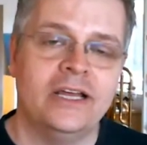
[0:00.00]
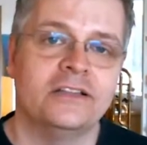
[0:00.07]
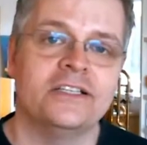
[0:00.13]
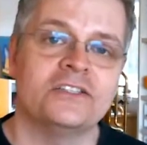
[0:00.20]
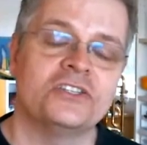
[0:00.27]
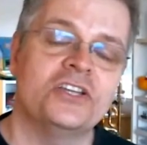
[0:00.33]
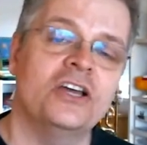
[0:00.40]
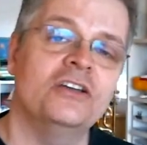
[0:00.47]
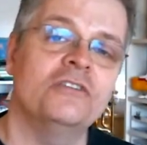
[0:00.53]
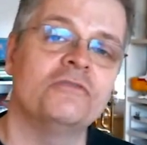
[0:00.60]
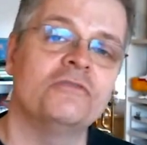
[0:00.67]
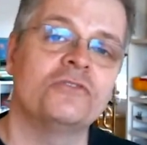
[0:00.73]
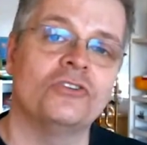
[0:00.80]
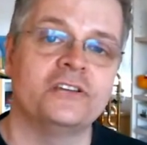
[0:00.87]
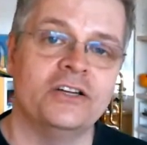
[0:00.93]
There's a ton
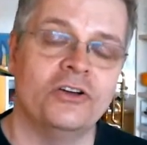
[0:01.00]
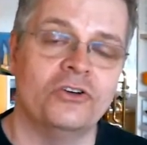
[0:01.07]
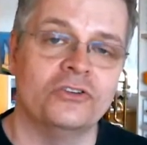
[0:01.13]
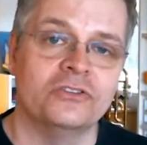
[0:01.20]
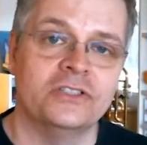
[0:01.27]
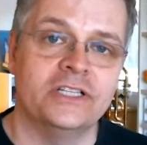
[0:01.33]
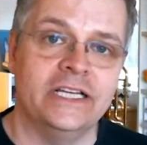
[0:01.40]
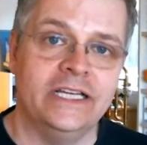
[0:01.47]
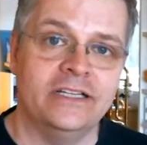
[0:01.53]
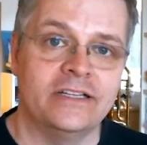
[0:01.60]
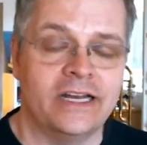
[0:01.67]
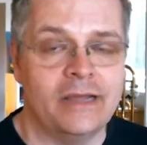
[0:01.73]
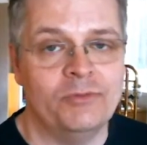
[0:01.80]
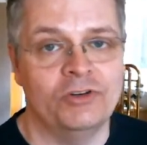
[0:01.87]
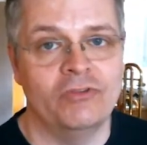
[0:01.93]
of content on the
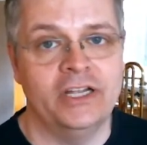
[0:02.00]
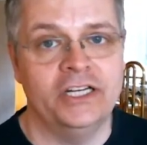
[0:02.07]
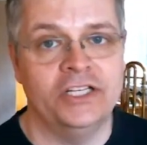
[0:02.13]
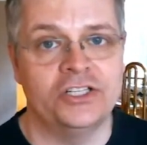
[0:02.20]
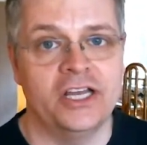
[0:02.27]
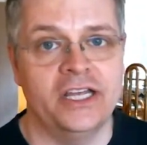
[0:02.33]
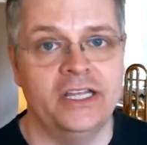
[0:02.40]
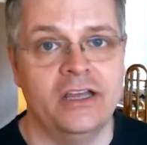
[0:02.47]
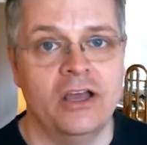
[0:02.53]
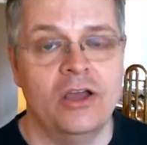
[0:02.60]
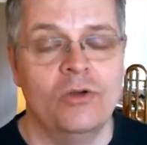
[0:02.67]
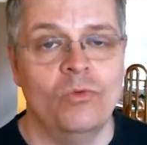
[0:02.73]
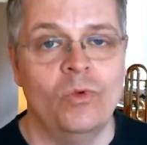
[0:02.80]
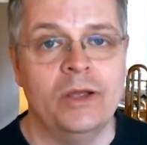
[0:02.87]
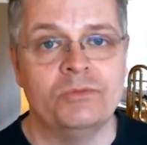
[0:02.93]
Dynamic Range Day
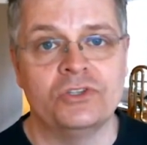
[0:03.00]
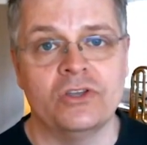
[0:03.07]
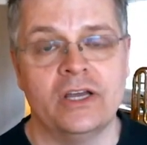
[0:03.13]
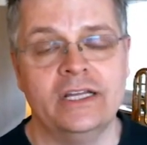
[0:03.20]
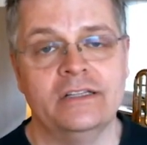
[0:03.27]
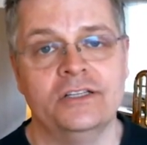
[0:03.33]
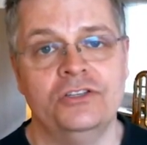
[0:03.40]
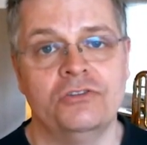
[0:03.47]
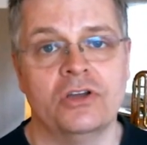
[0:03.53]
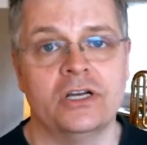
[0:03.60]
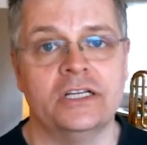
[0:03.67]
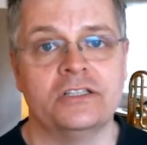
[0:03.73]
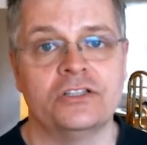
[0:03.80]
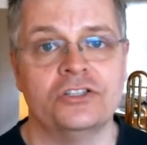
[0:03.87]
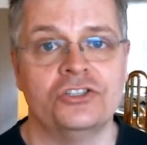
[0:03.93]
website that you
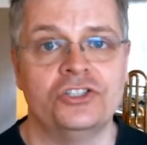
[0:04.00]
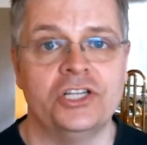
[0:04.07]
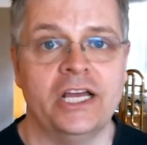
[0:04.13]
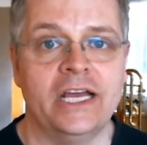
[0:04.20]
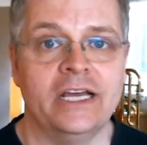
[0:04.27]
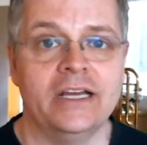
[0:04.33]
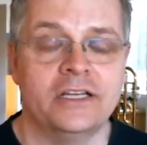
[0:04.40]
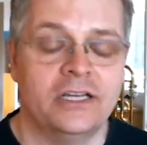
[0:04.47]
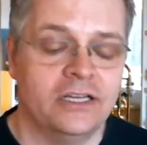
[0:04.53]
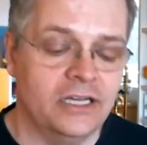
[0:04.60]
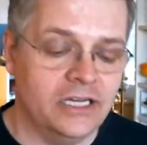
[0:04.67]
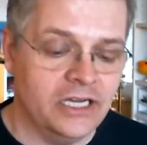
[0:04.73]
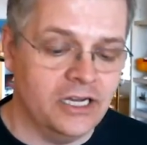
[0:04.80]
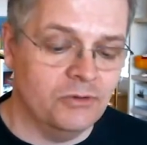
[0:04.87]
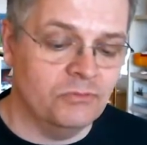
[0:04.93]
guys can share.
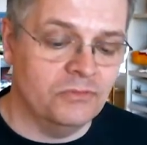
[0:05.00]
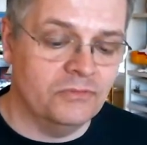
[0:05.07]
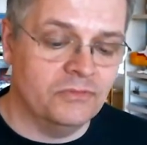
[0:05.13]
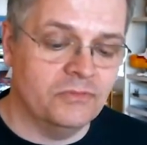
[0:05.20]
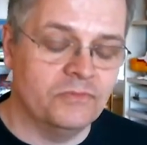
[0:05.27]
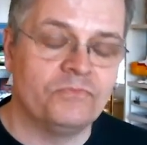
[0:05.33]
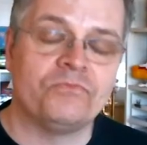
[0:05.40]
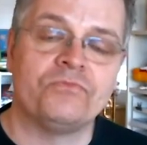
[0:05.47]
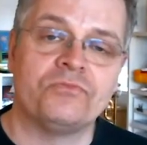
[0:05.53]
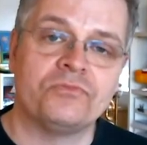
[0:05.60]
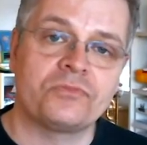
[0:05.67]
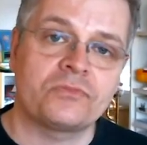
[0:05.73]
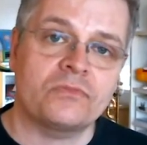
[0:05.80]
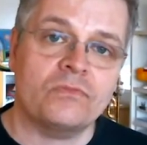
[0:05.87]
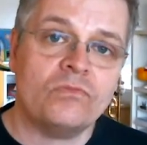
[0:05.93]
It'd
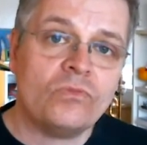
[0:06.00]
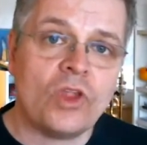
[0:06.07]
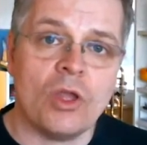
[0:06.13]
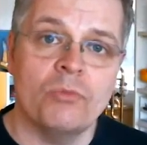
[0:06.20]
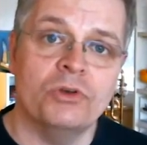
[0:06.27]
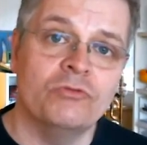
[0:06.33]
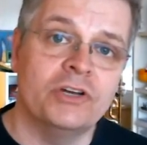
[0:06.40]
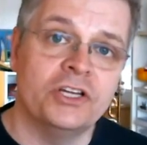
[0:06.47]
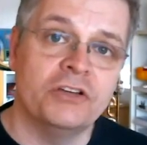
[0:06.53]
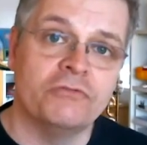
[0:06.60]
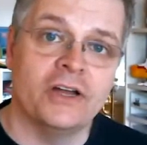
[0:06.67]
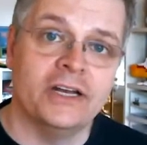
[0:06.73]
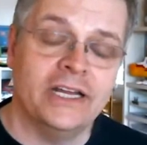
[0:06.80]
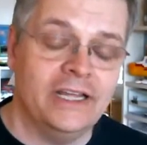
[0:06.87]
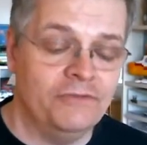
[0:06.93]
be really good
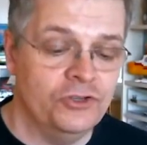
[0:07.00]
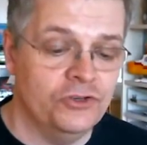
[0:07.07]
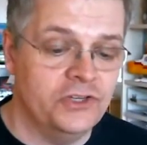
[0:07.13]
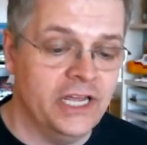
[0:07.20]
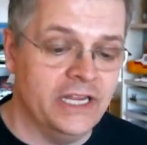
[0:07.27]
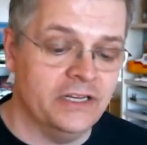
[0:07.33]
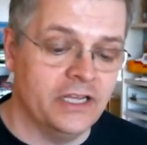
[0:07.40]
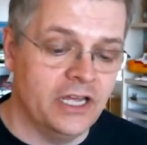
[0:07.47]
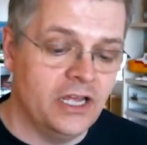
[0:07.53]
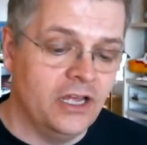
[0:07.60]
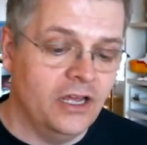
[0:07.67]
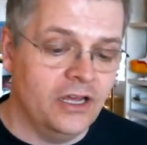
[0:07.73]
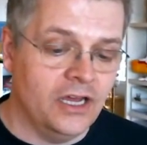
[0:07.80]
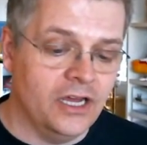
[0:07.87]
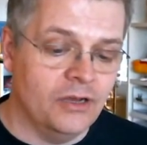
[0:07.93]
if you did.
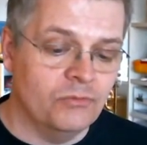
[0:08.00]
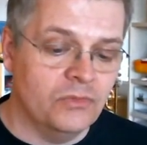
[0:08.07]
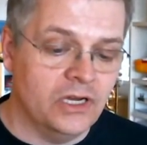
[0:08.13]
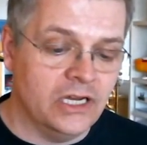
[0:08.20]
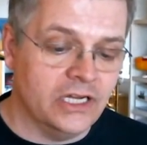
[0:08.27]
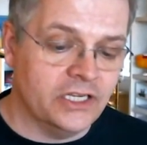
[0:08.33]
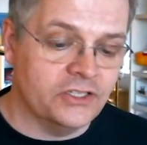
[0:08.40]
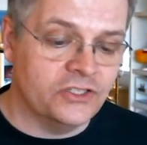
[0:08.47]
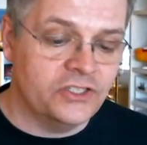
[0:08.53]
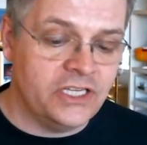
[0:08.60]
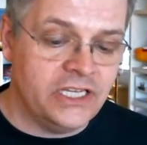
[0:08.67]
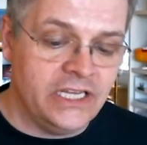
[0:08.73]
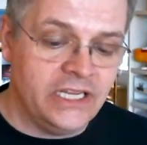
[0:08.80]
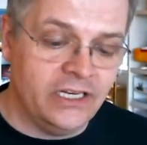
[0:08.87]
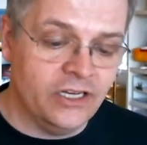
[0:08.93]
I can
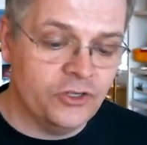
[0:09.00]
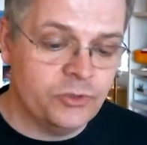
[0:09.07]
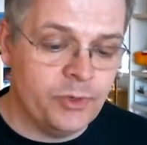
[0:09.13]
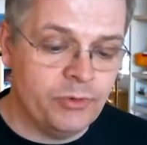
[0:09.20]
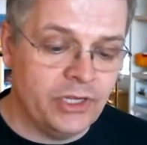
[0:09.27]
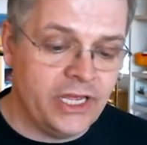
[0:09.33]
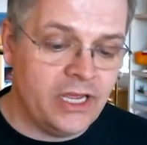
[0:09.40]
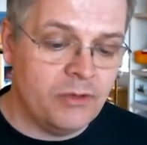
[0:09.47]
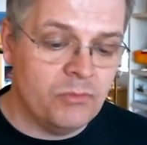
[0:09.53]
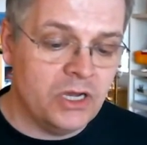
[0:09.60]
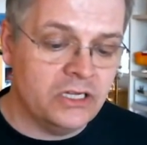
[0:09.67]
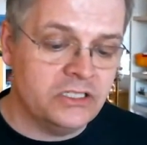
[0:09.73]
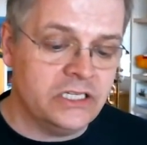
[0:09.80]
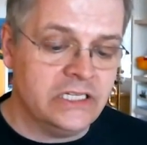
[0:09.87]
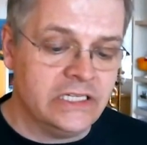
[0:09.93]
see loads of people here.
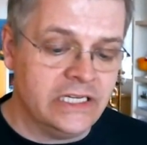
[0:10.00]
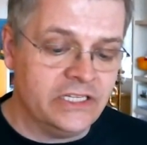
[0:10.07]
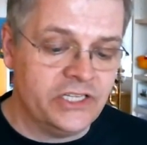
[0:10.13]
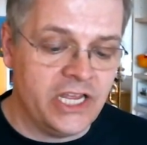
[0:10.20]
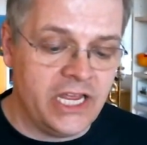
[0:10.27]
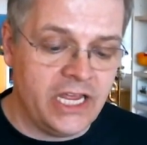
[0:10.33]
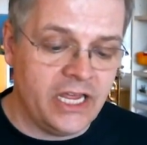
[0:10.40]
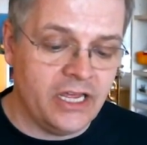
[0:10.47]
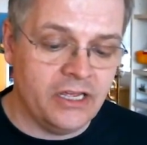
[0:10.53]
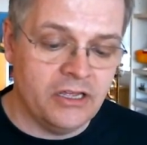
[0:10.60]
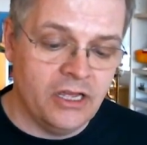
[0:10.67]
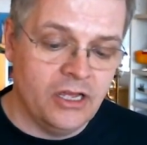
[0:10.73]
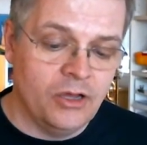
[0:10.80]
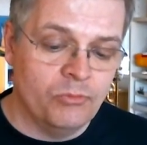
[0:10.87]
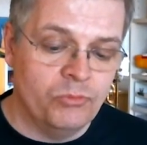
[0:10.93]
Martin is here.
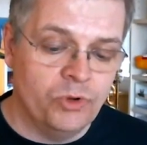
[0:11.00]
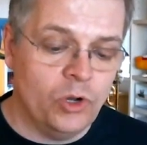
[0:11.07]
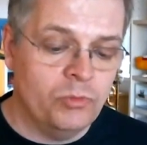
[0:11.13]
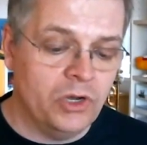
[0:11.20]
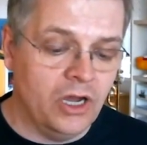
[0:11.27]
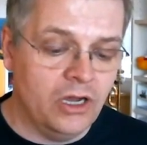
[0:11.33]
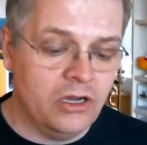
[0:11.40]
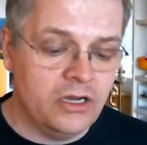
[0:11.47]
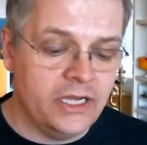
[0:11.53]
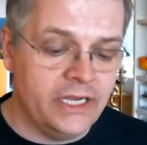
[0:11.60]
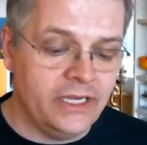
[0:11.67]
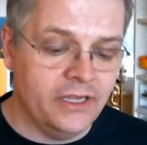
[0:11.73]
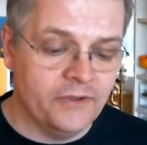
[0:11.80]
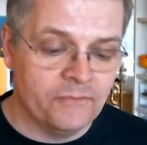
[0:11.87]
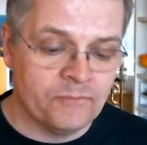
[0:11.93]
Bob, hi.